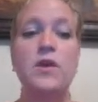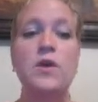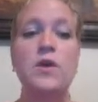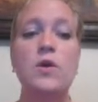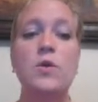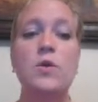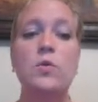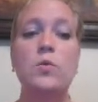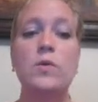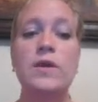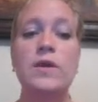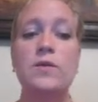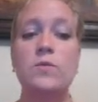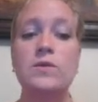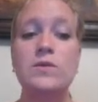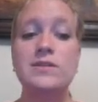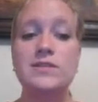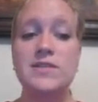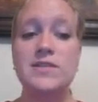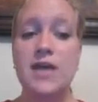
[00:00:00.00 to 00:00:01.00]
We
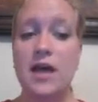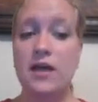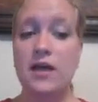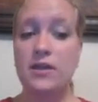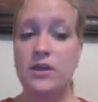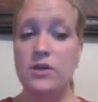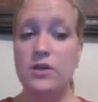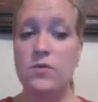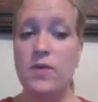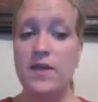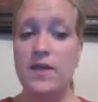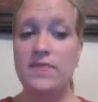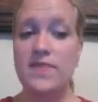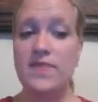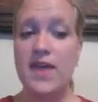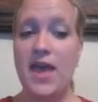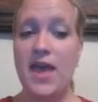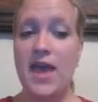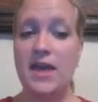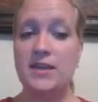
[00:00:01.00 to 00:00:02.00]
will tell you at
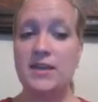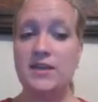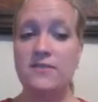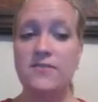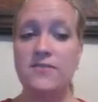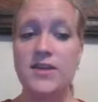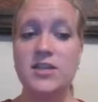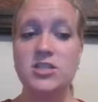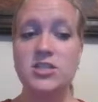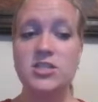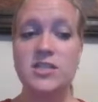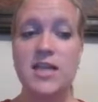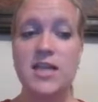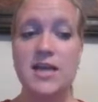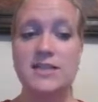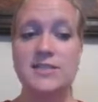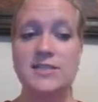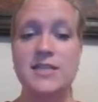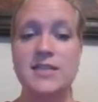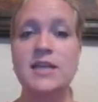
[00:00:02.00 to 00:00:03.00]
the end of each
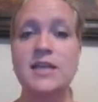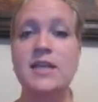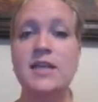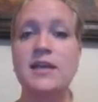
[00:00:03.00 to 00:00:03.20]
lesson